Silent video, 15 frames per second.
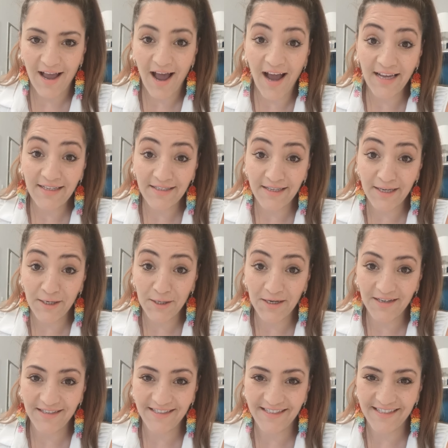Hi
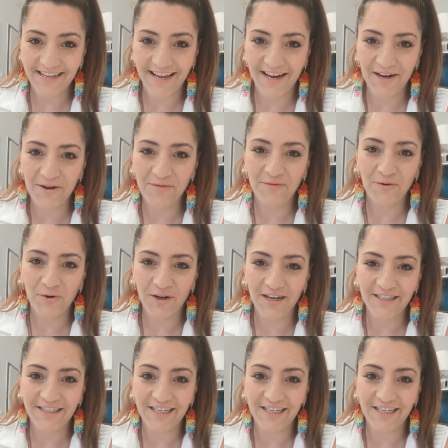singers, hello vocal